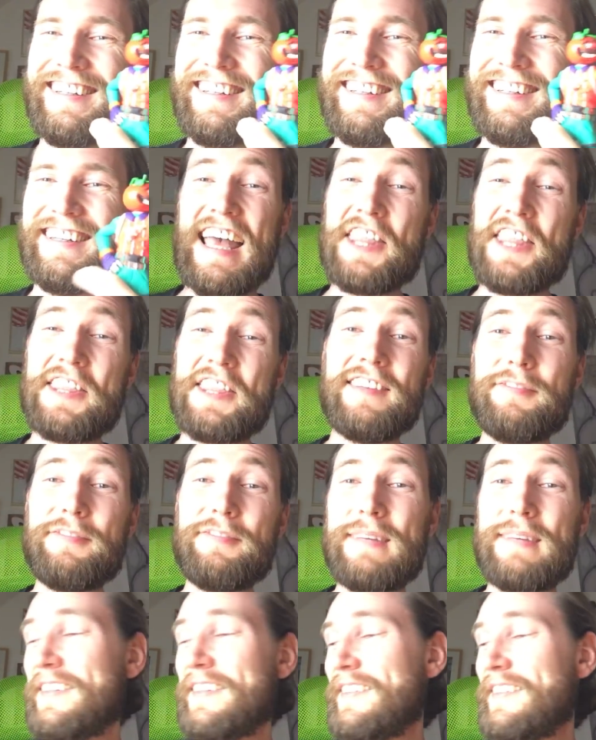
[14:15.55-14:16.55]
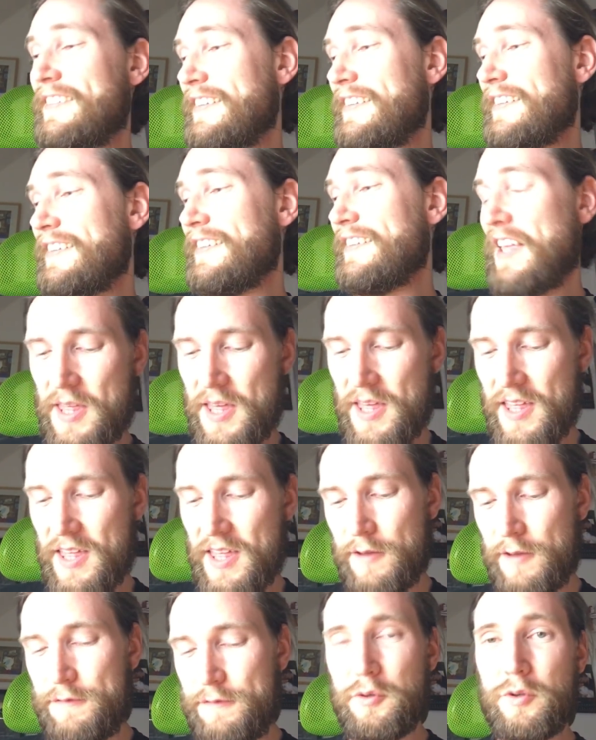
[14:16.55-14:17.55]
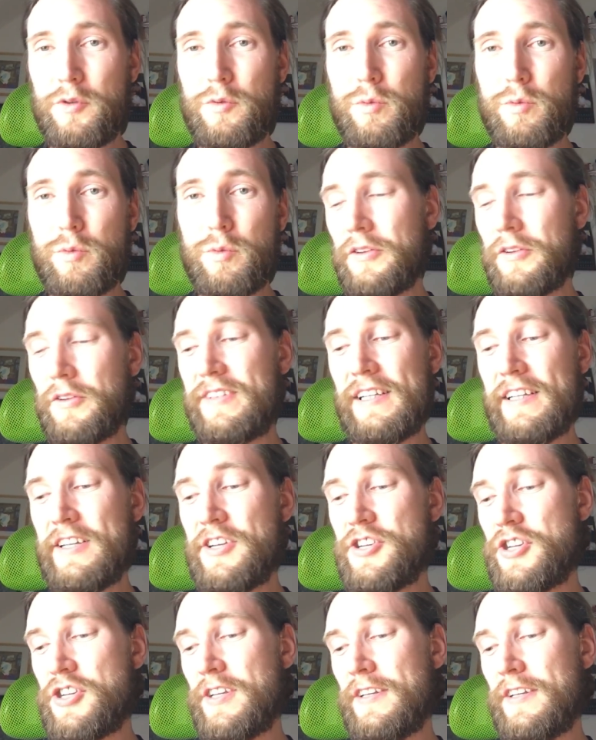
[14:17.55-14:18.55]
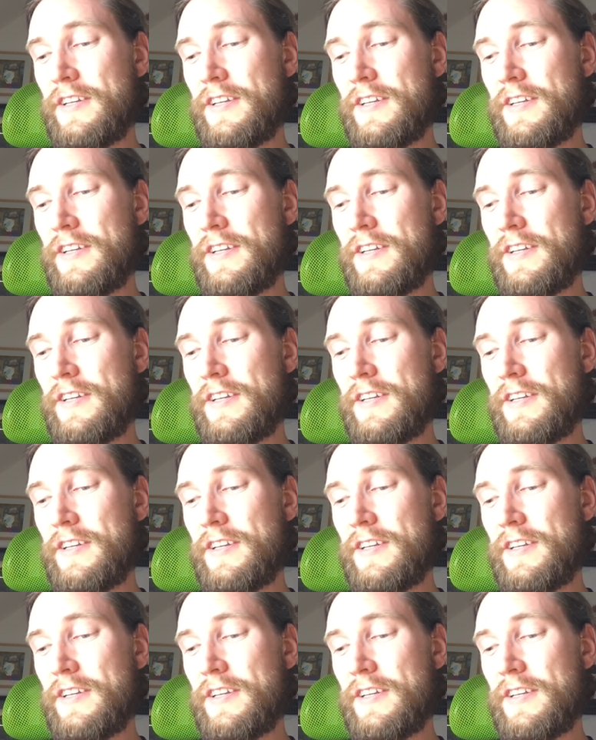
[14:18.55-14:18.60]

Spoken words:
And this means the food was delicious,